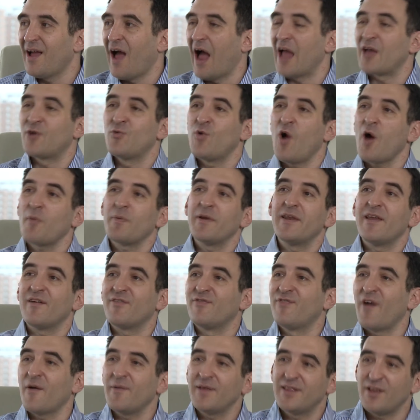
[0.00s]
I grew up in a
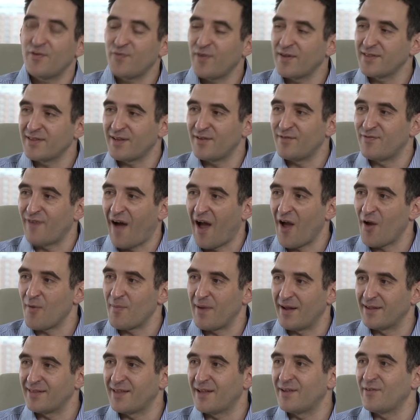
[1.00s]
very different
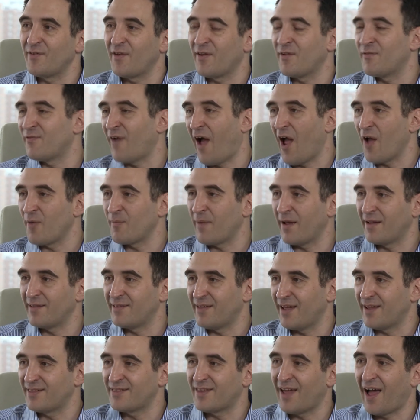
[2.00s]
environment, and an
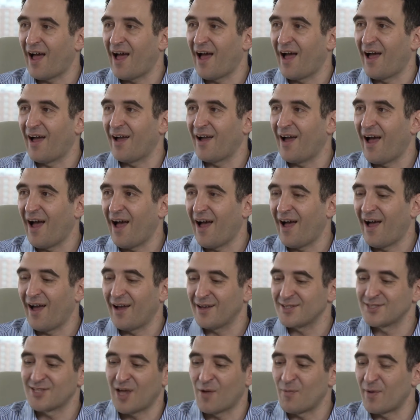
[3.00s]
environment
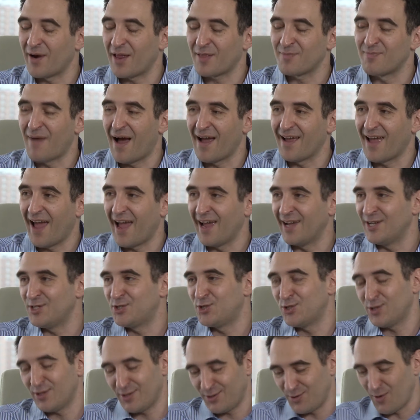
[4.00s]
that someone at my
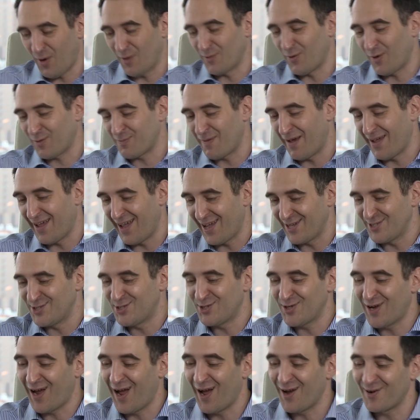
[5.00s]
age, you are not my
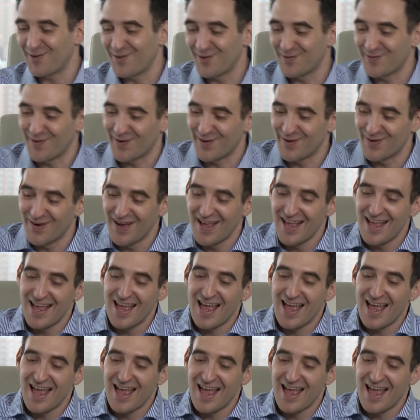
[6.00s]
age, good for you,